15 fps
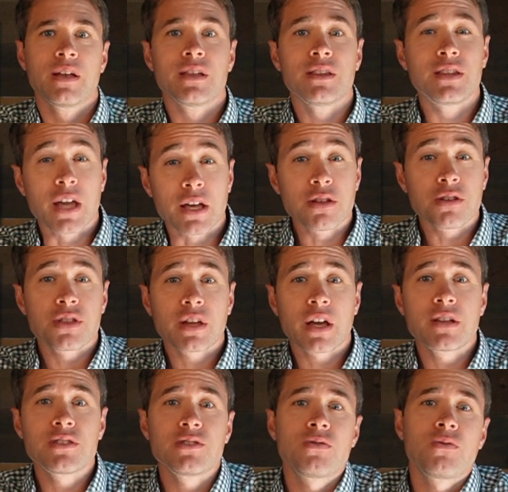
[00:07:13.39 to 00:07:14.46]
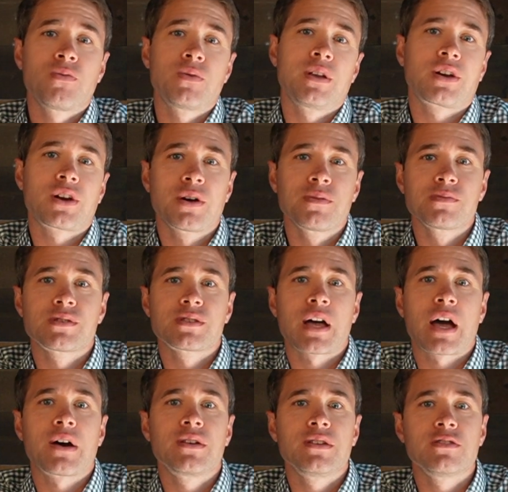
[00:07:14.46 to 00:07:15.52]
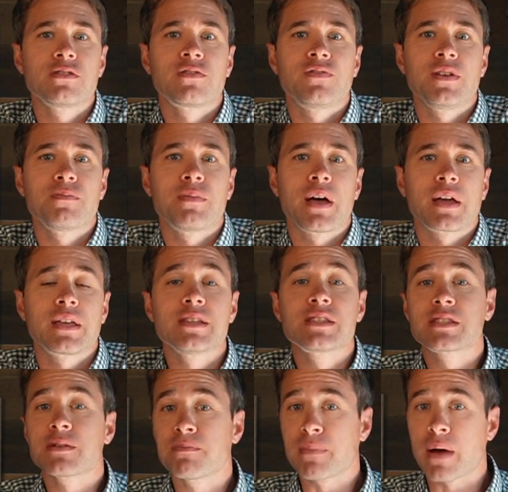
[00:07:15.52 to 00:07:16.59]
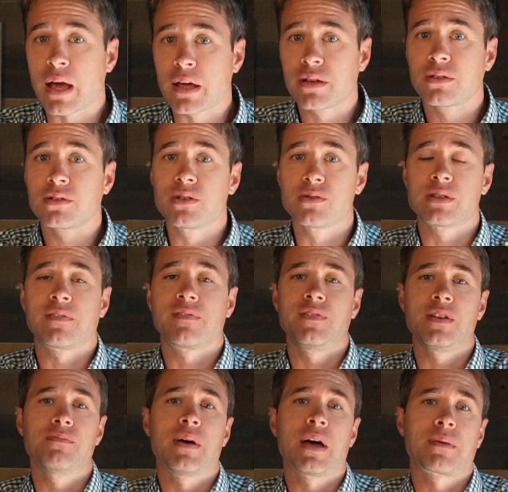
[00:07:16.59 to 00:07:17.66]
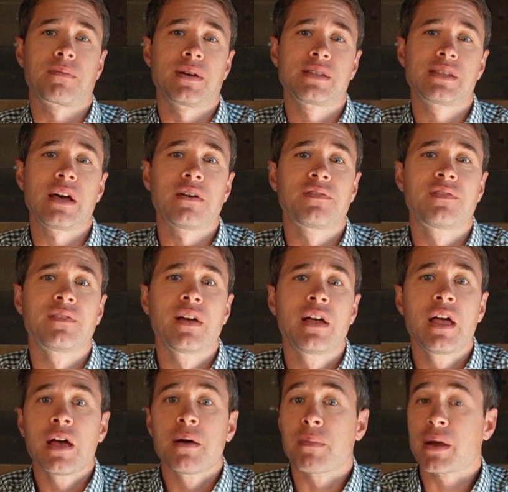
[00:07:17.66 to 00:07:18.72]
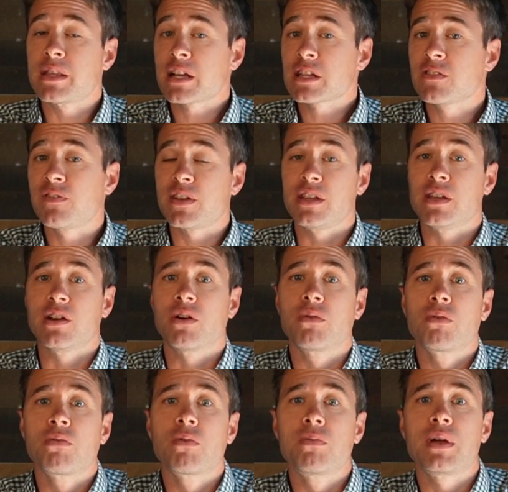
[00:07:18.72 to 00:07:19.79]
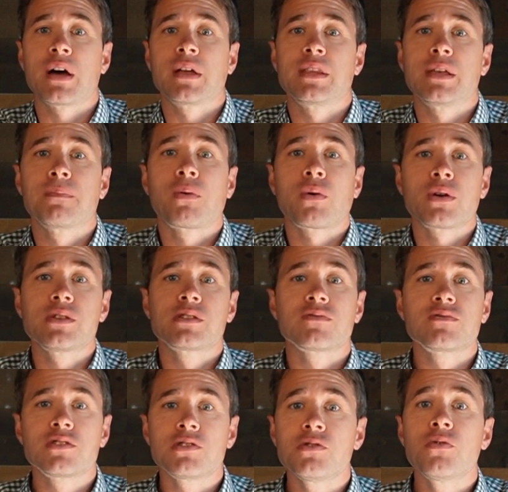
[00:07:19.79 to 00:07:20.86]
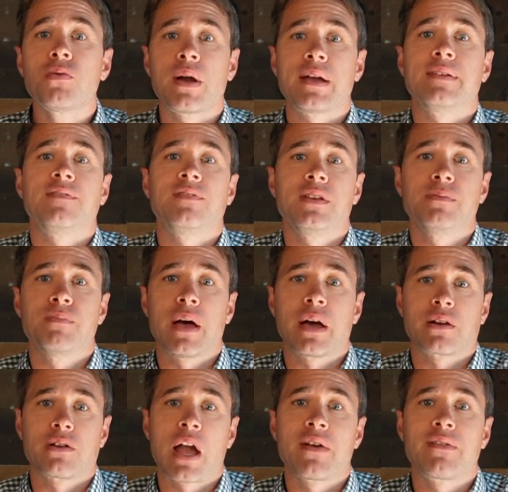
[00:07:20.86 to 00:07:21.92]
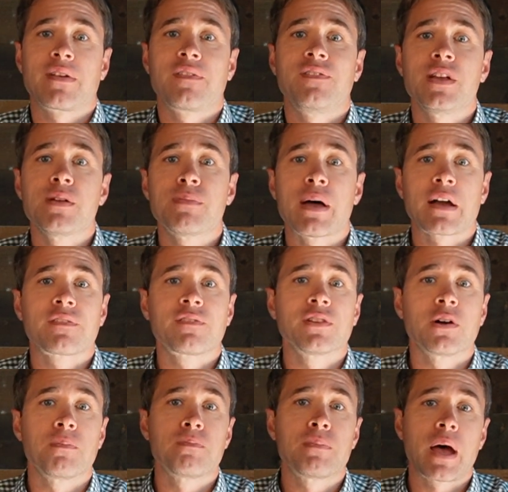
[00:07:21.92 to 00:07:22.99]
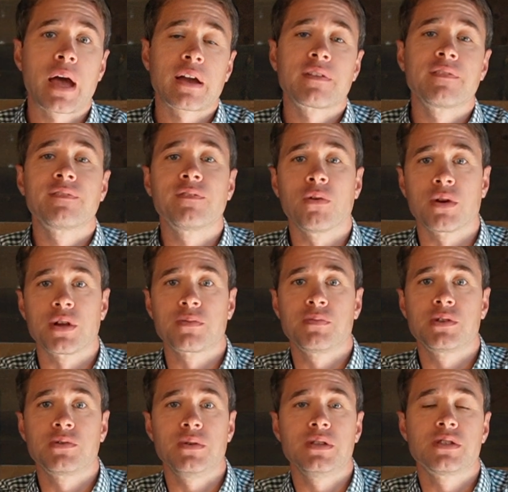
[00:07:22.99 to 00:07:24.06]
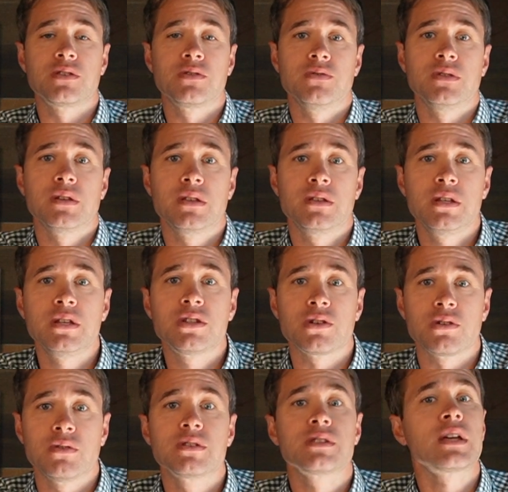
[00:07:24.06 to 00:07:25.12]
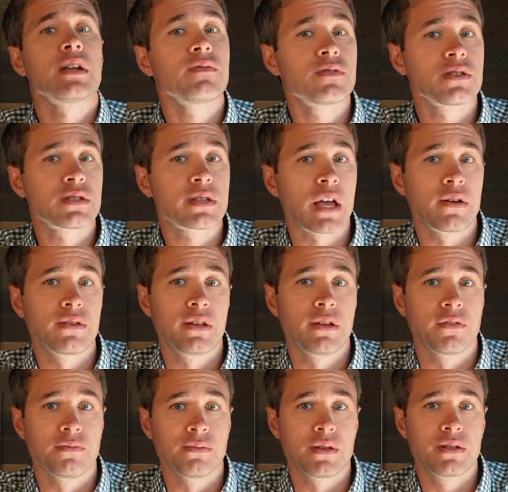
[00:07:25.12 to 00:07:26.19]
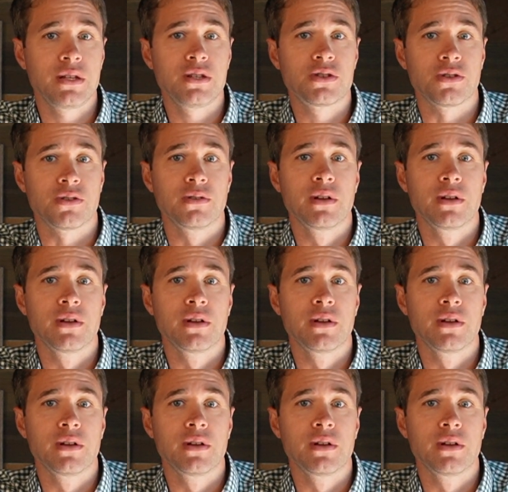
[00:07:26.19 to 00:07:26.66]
The other thing I do when it comes to how to use feedback is to model using feedback myself. My next video will be on the importance of two-way feedback, or having feedback flow back and forth between student and teacher instead of just downhill from the teacher.